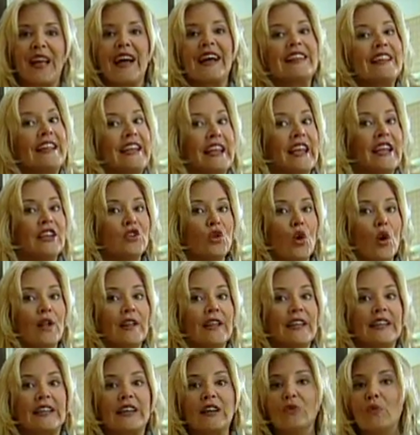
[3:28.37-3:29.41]
A leaking
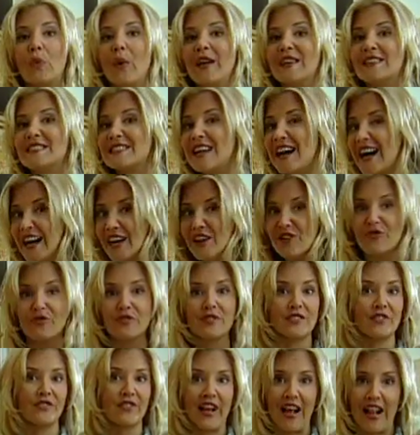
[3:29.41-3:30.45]
toilet can waste
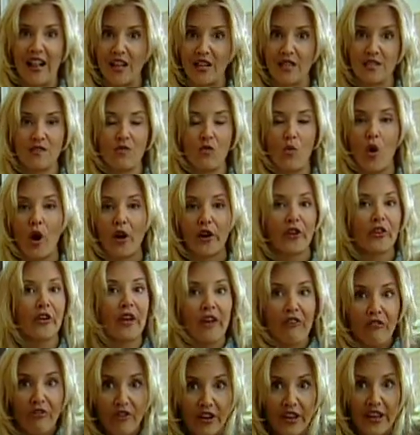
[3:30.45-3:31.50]
hundreds of gallons of water
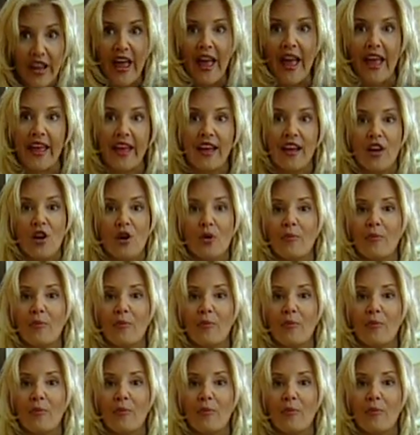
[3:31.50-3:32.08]
every day,